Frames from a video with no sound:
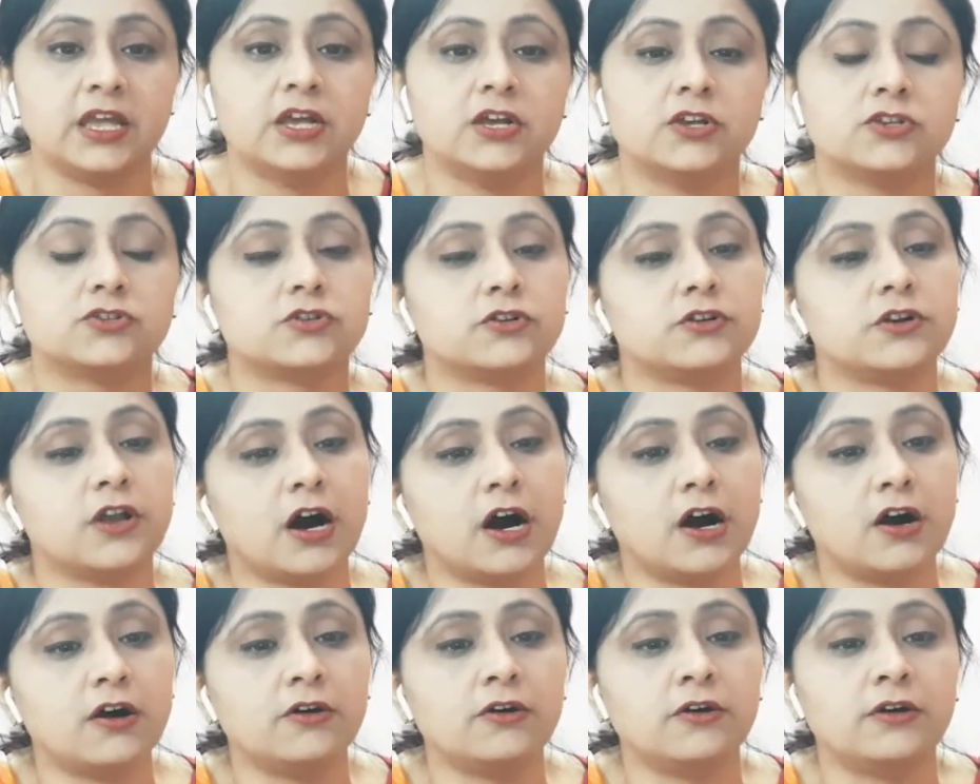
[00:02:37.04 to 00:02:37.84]
So
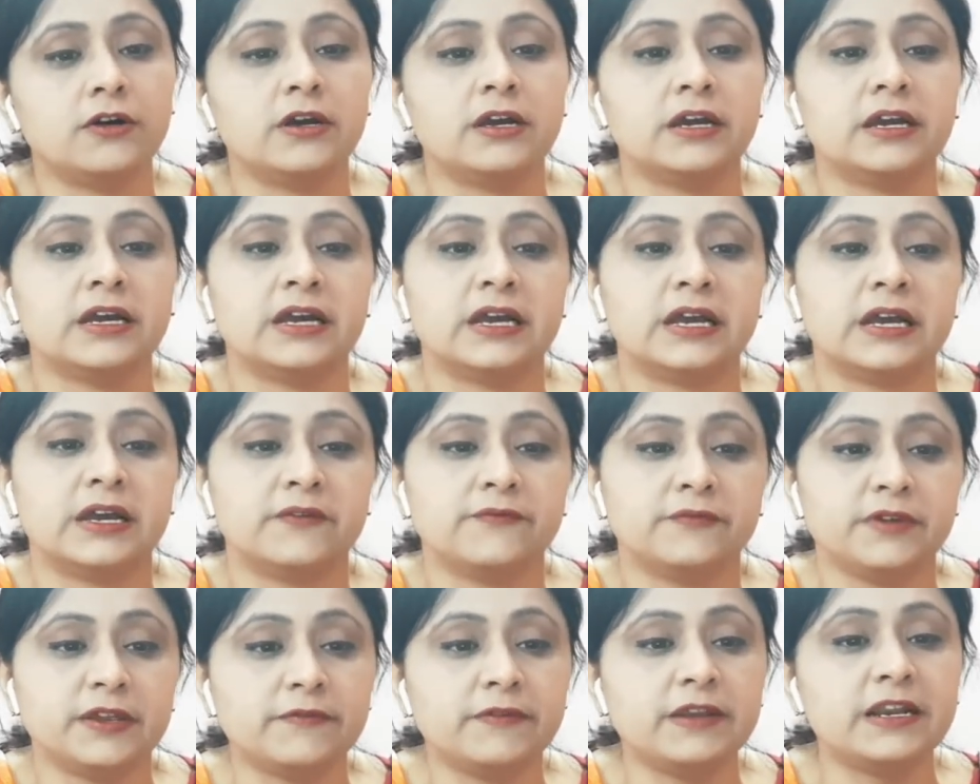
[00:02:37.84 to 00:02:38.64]
now
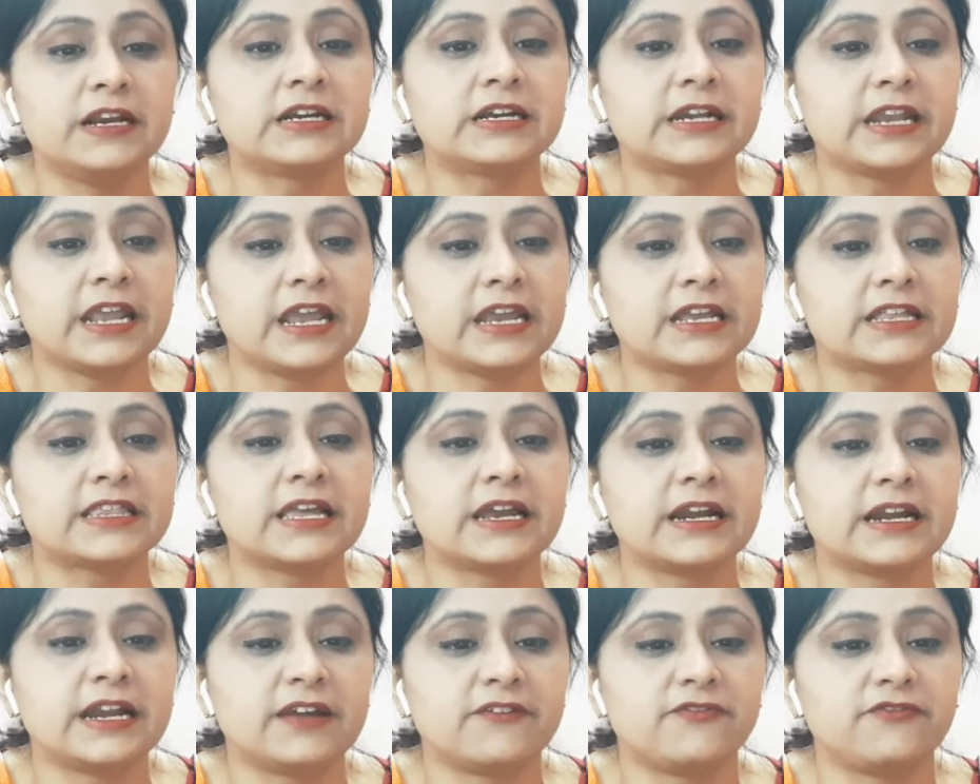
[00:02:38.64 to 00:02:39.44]
we will take
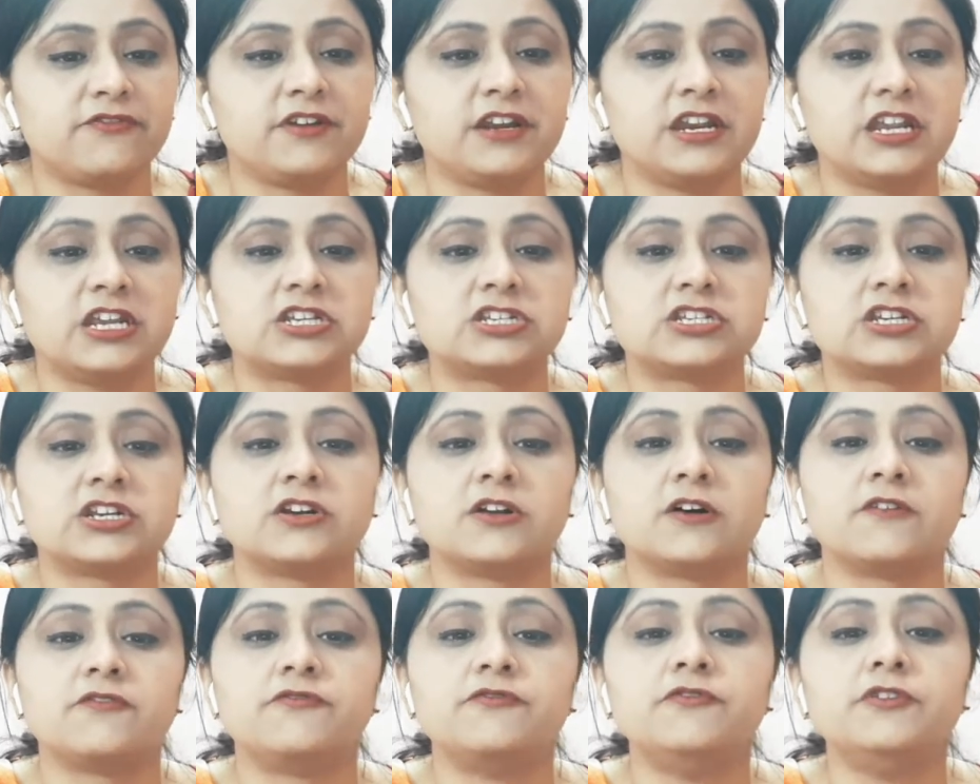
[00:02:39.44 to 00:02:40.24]
the
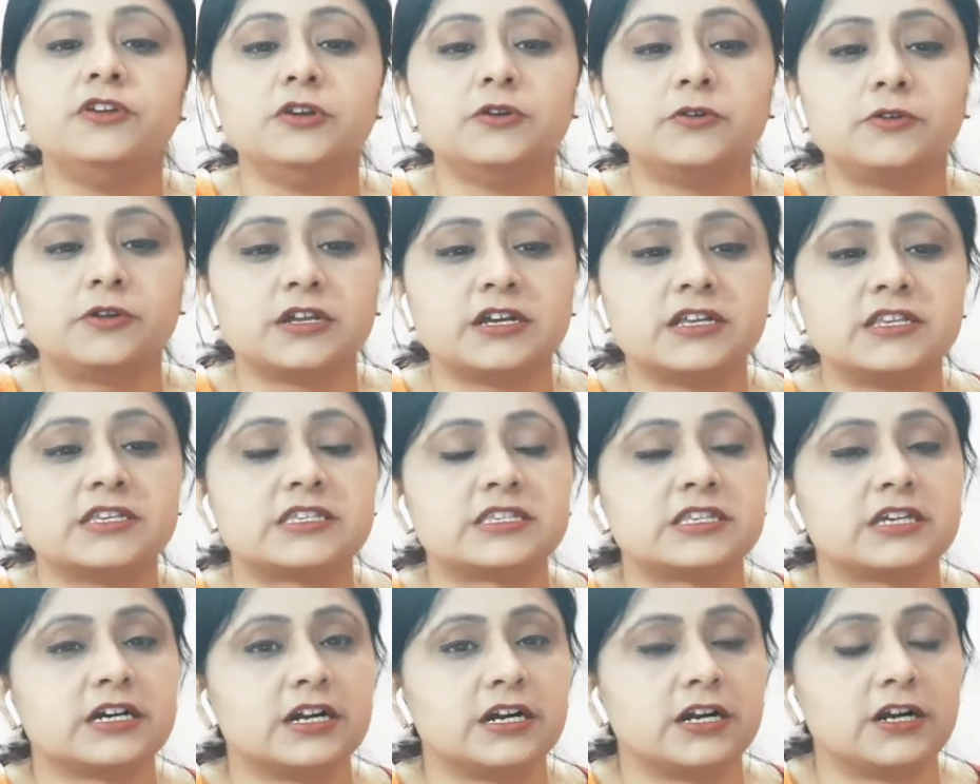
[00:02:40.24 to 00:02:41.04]
definition of
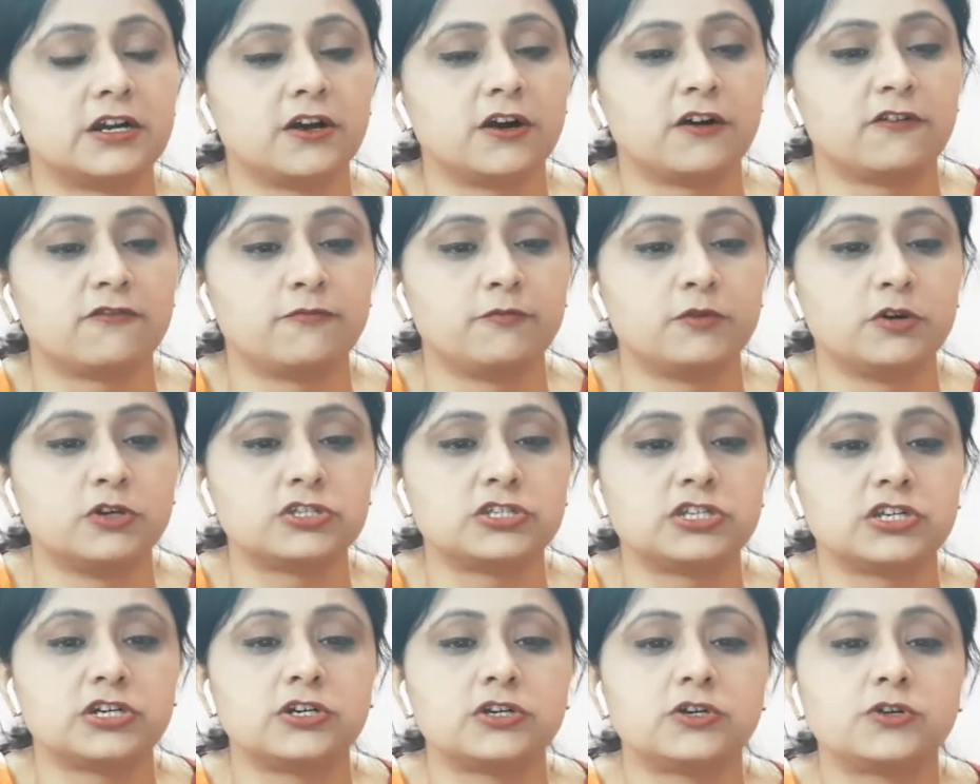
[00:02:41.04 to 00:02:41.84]
Newton's third law of
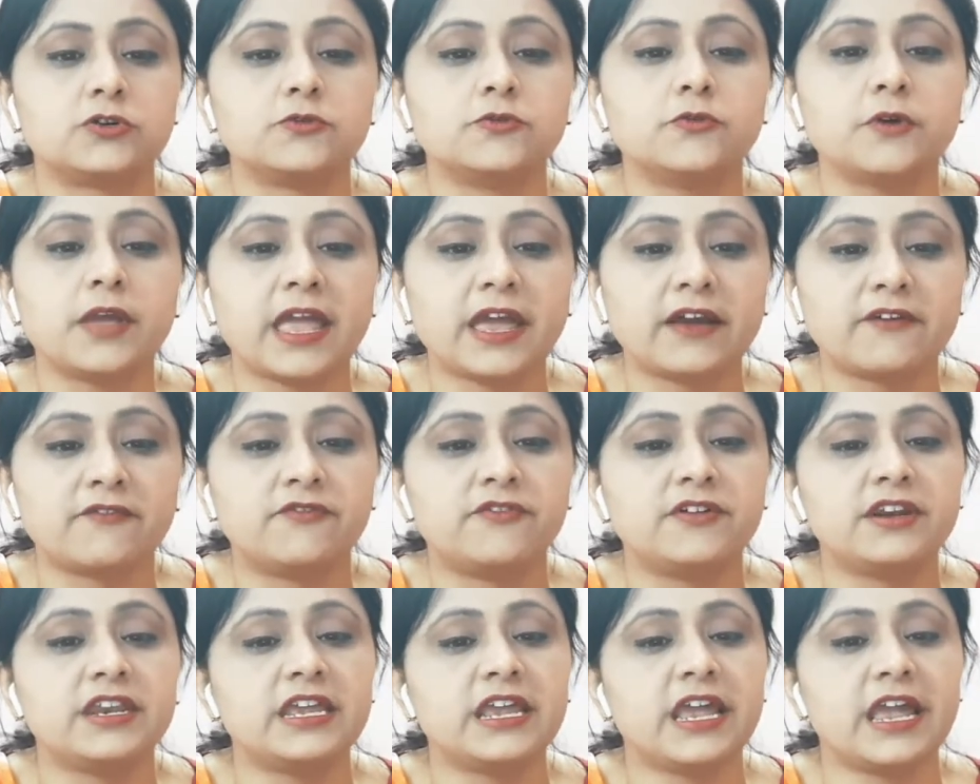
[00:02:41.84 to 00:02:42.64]
motion. To
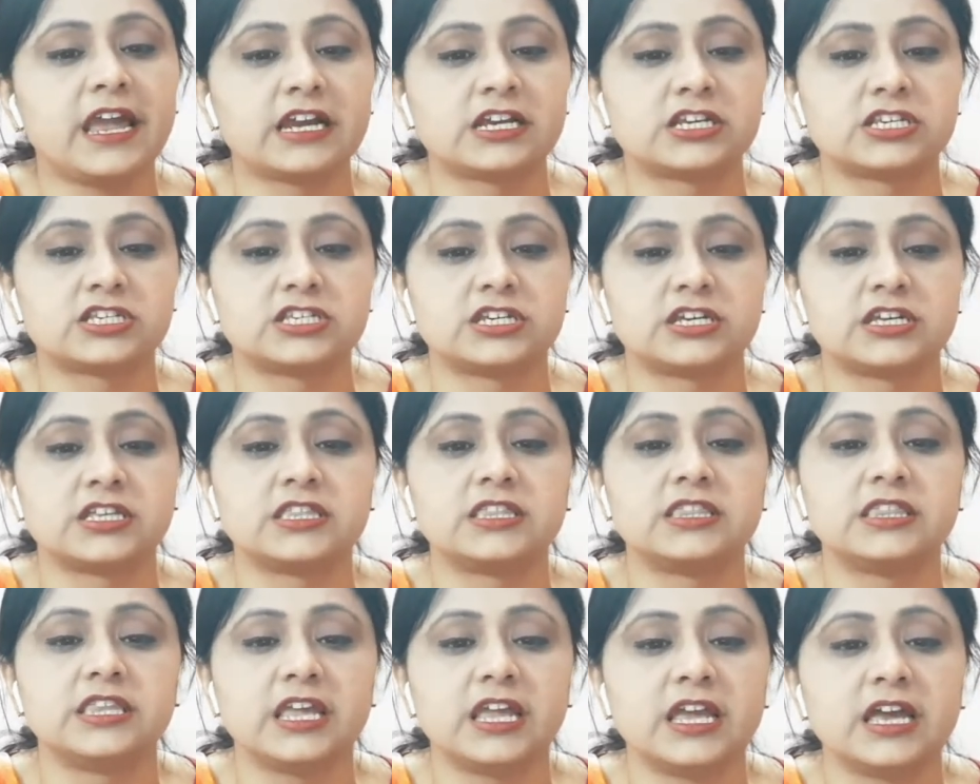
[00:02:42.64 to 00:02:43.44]
every
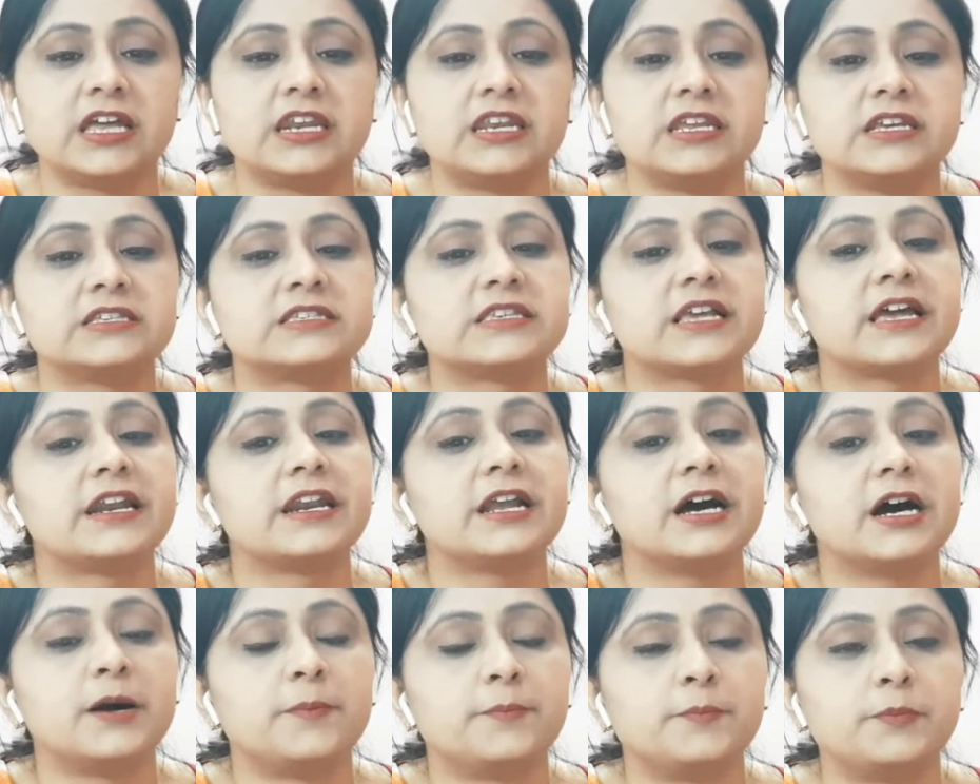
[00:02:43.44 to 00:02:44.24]
action there is
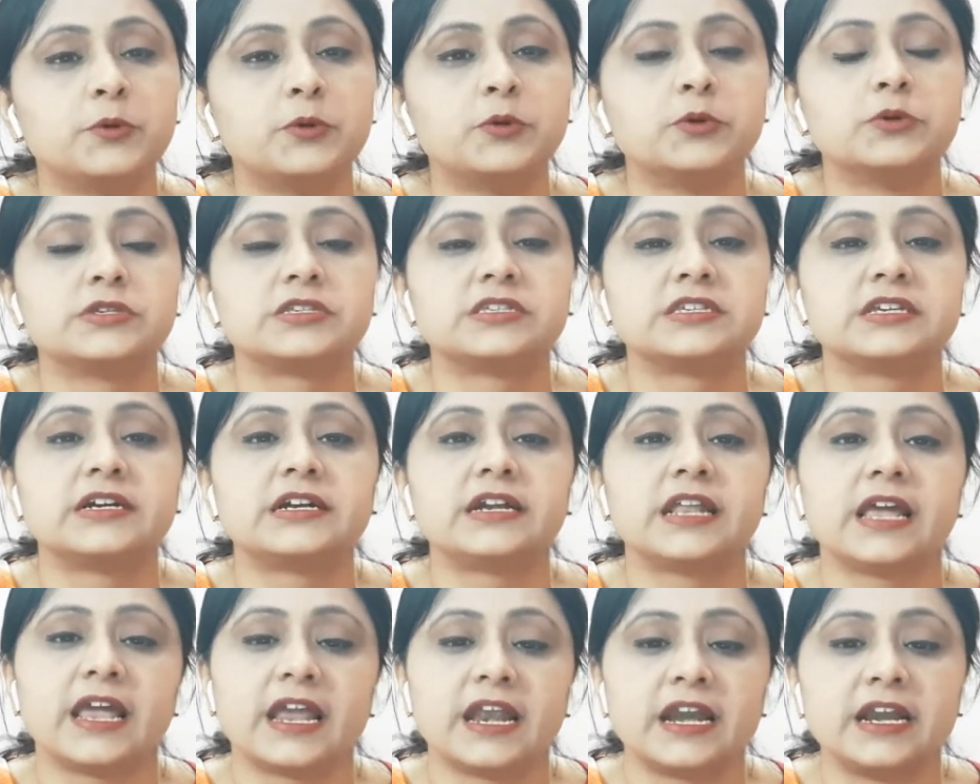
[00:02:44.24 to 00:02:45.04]
an
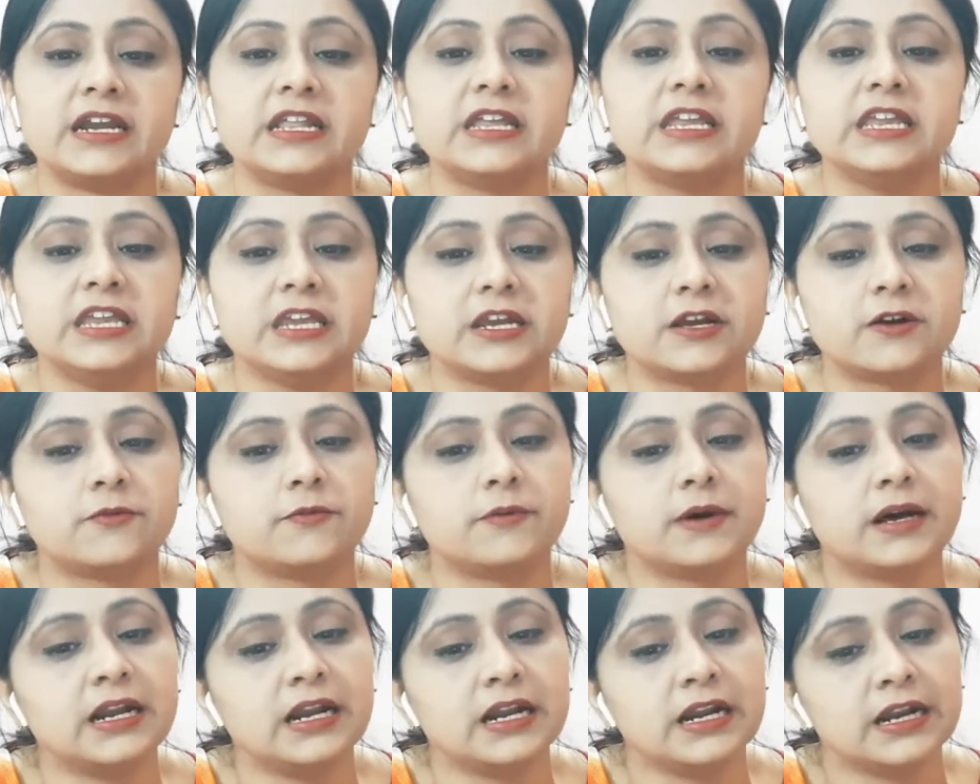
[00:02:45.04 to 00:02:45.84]
opposite and
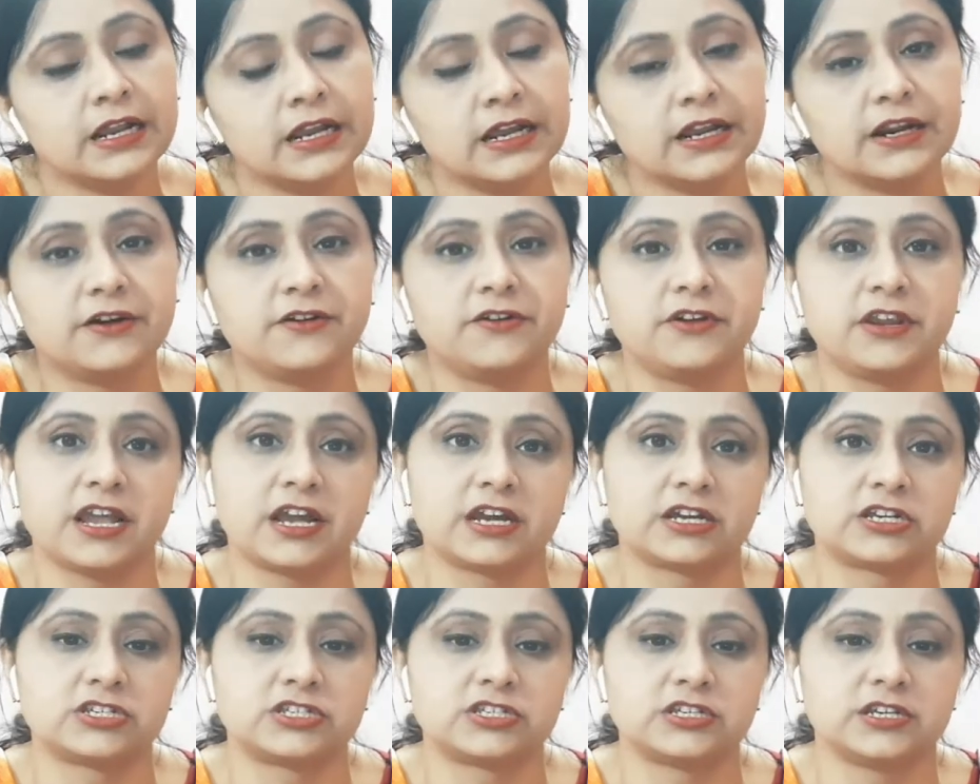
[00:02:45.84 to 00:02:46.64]
equal
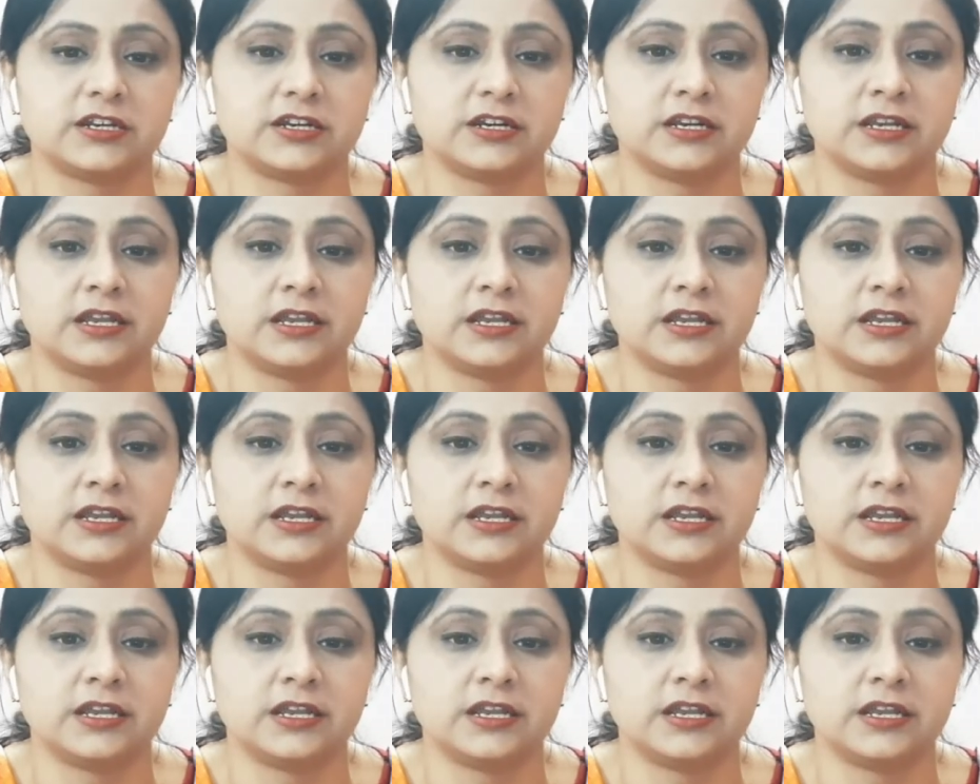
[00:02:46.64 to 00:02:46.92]
reaction.